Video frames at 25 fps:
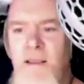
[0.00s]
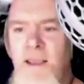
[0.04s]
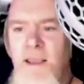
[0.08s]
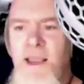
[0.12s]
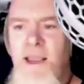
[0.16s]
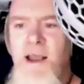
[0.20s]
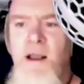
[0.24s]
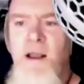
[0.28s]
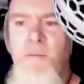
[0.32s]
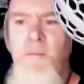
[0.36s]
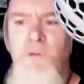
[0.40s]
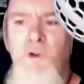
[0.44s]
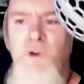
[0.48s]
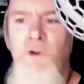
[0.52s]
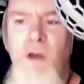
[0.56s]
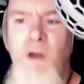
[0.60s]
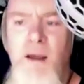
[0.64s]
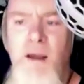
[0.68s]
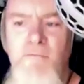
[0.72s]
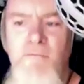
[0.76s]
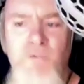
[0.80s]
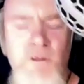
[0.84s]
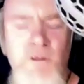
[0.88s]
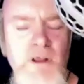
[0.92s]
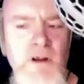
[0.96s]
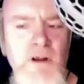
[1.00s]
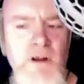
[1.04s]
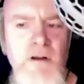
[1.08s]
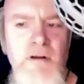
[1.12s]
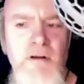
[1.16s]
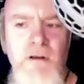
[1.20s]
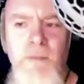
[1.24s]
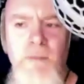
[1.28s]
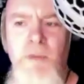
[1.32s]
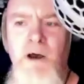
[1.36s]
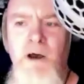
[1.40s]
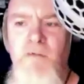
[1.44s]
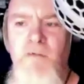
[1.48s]
AI will be doing everything
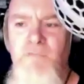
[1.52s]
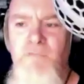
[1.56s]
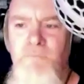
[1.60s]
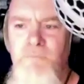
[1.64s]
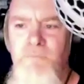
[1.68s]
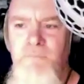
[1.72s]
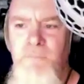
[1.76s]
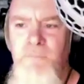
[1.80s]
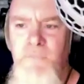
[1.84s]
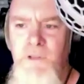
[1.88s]
apart from